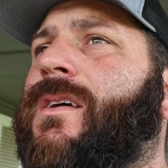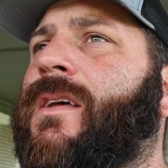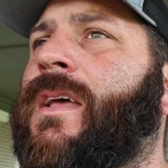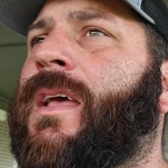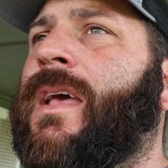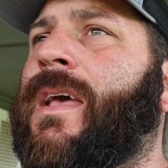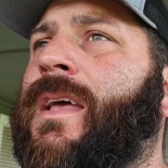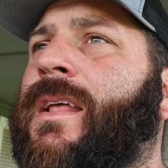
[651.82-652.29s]

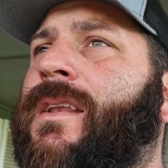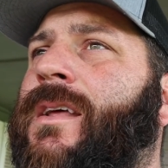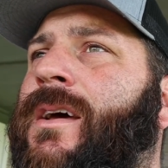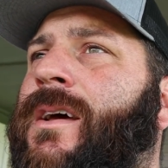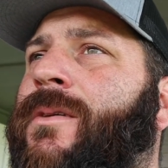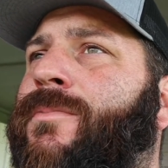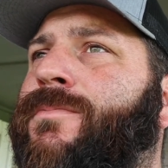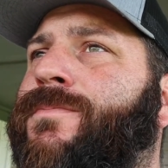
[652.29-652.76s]
And
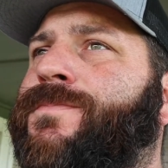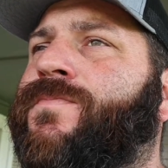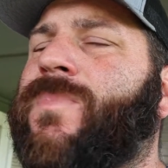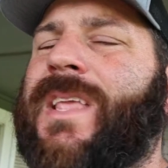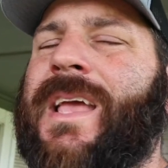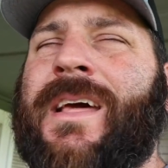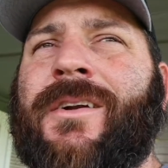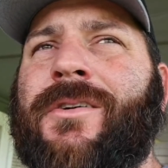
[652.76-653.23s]

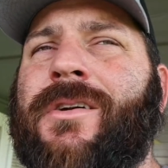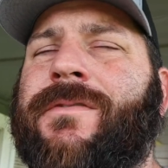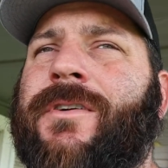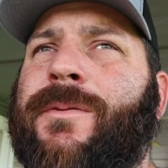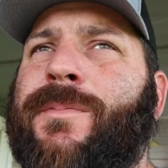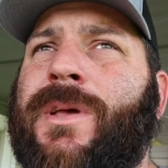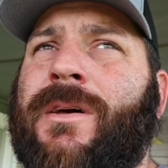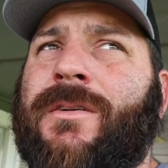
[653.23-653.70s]
I don't know if
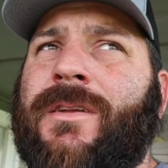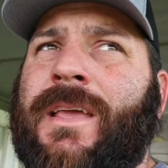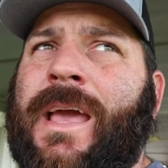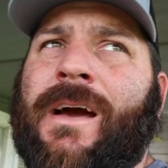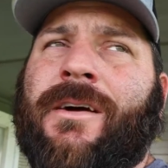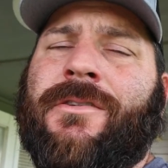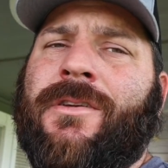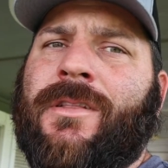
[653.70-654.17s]
I'll be able to
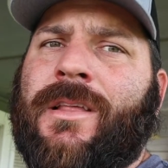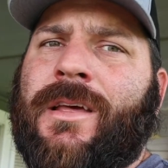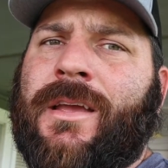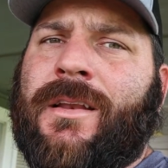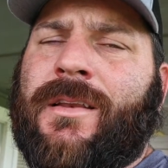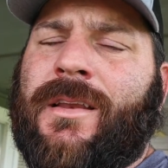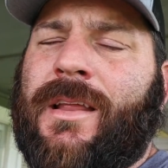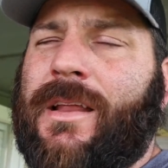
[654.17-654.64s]

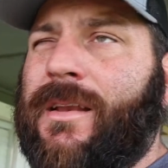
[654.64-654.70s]
calculate,